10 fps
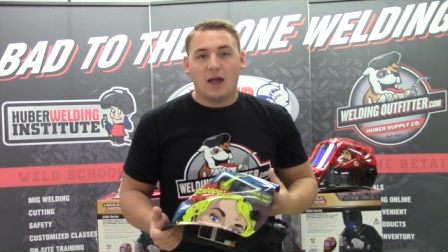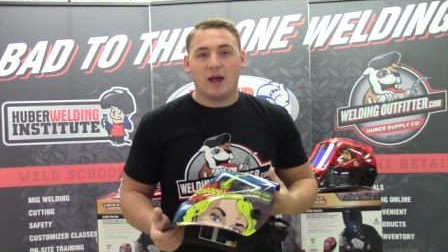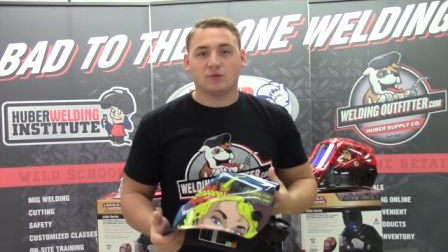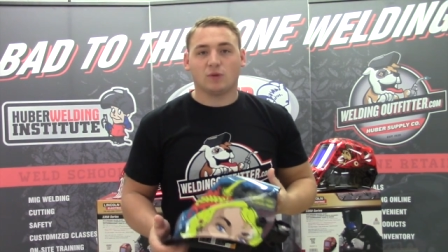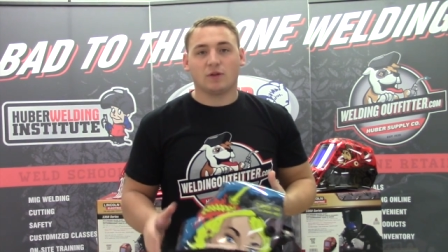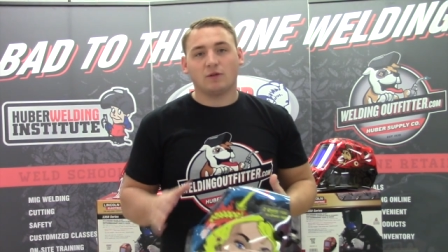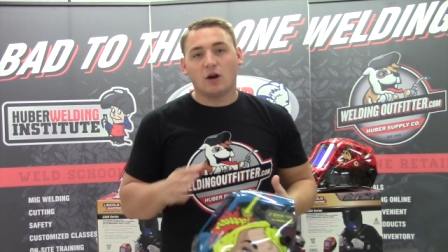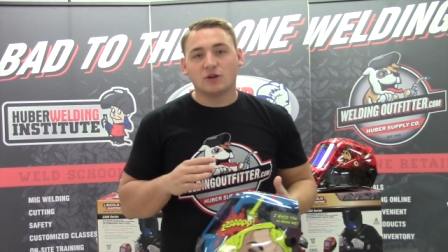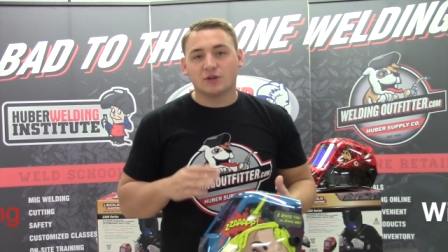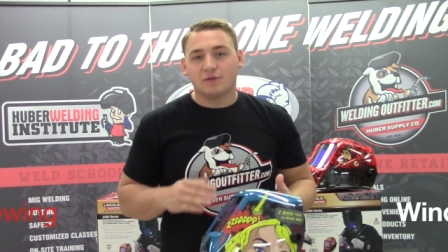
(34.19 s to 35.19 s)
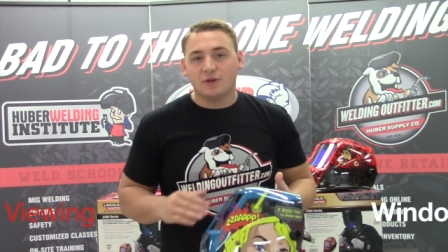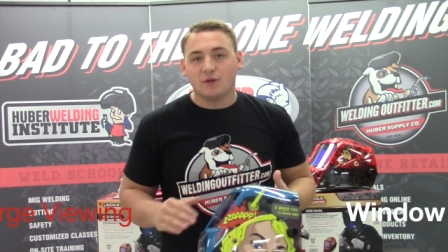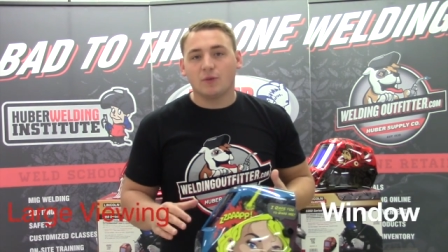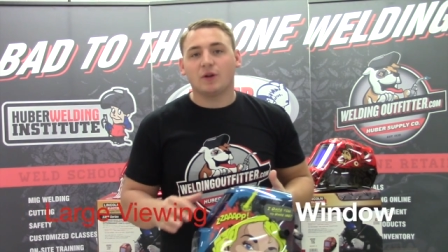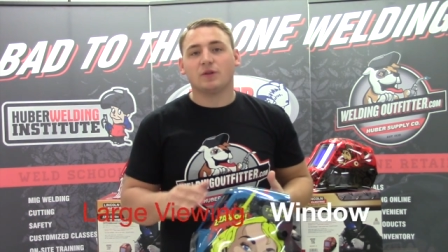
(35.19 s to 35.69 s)
has one of the largest
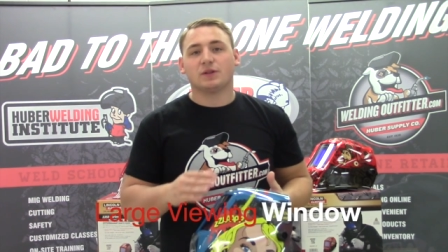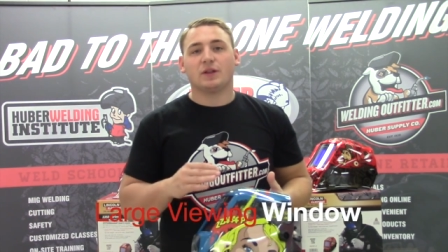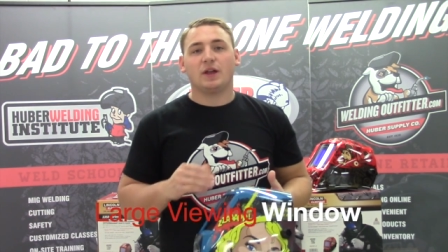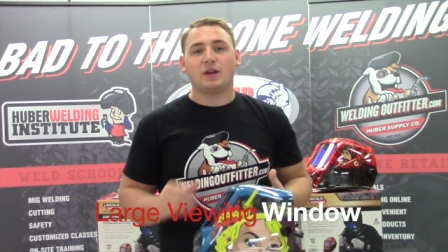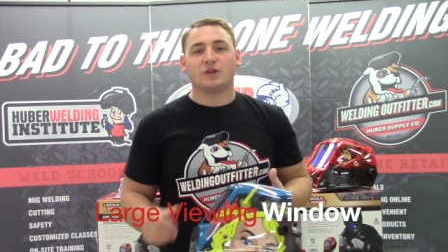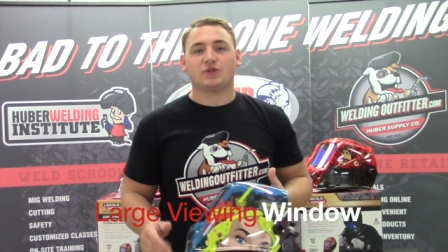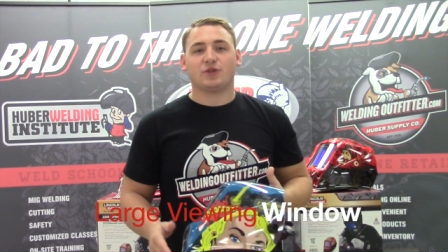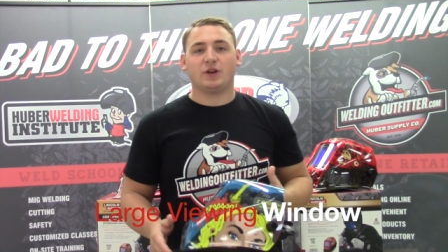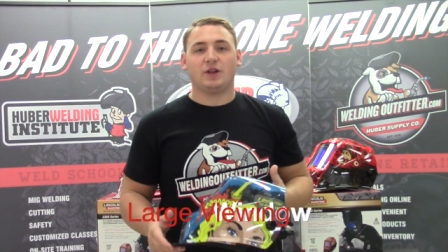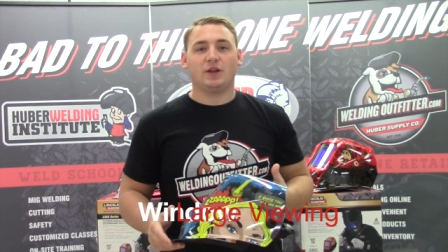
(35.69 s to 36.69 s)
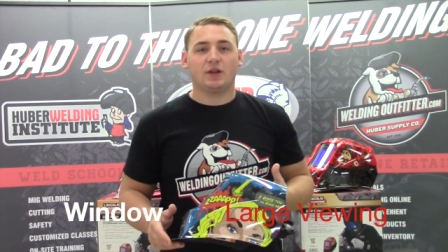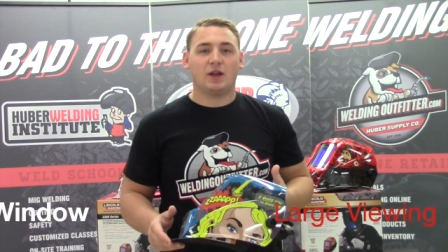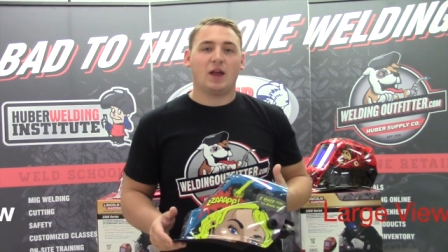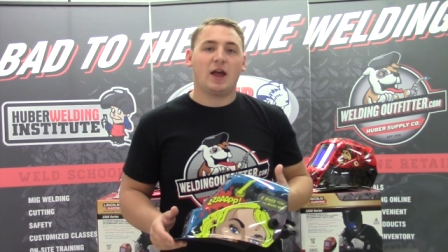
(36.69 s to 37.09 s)
viewing windows in the industry,